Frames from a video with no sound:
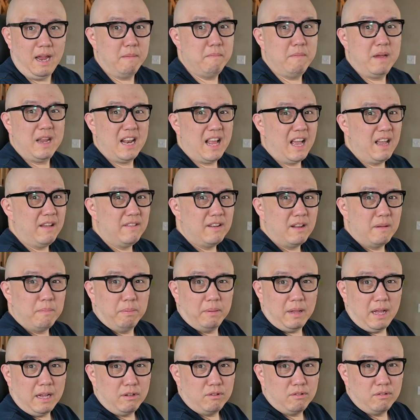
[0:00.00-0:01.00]
It may not even
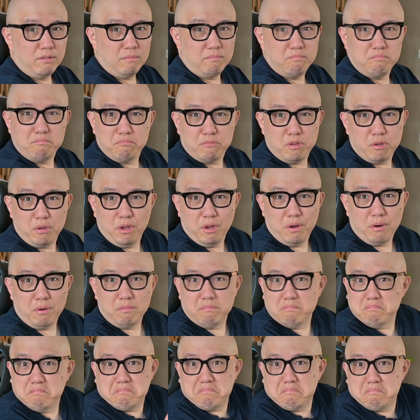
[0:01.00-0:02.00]
apply to you.
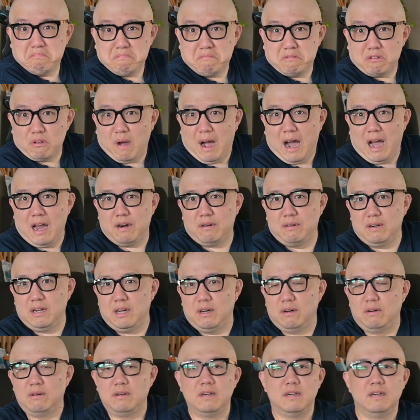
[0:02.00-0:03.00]
So I don't
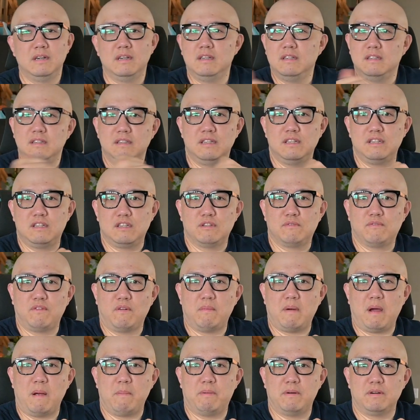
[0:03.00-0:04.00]
know. This is just from
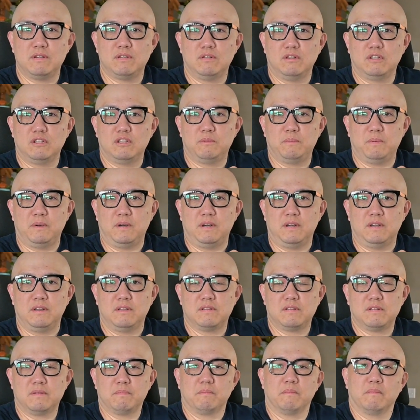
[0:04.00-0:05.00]
my personal
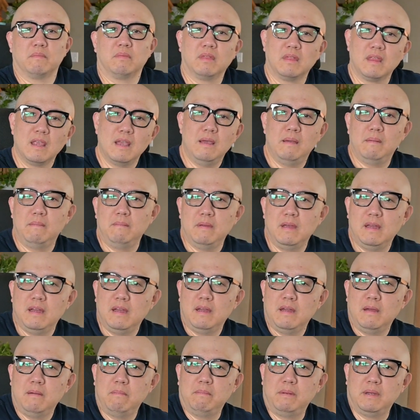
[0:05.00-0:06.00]
experience.
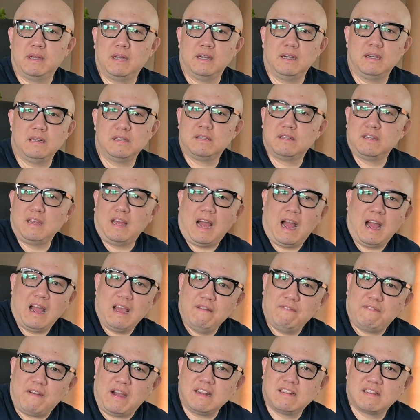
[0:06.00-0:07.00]
Because
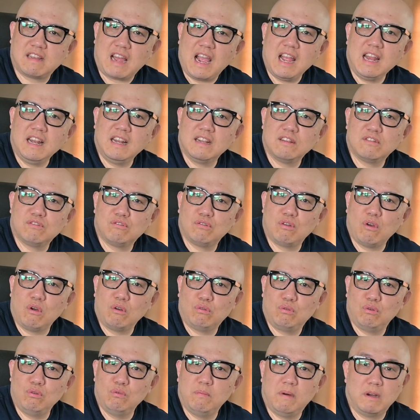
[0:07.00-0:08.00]
if I tighten this
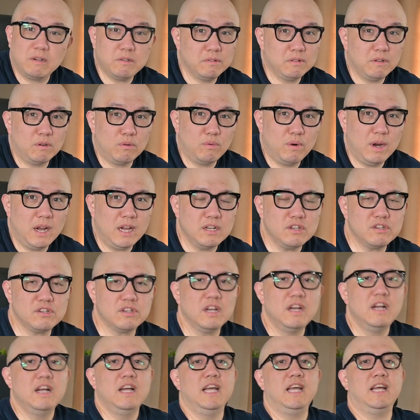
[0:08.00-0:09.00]
too much with a wrench,
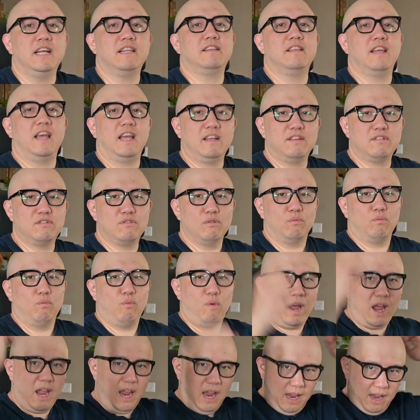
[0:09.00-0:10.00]
it takes
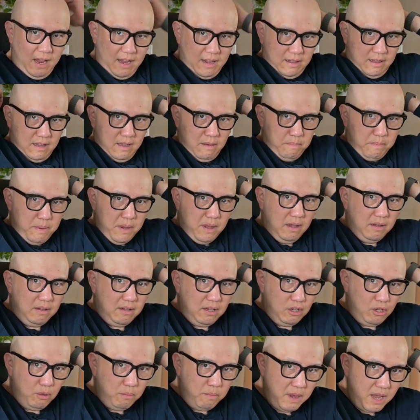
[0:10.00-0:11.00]
away the
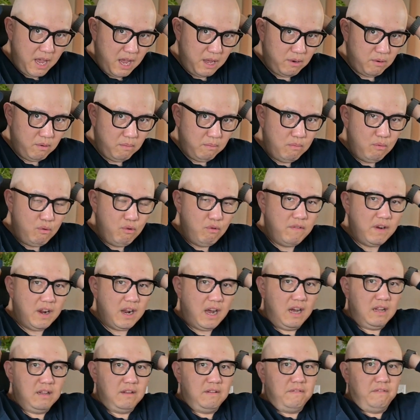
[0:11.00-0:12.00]
ability to be able to move it
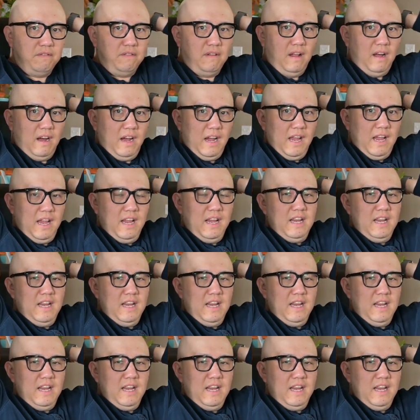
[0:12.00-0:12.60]
on the fly,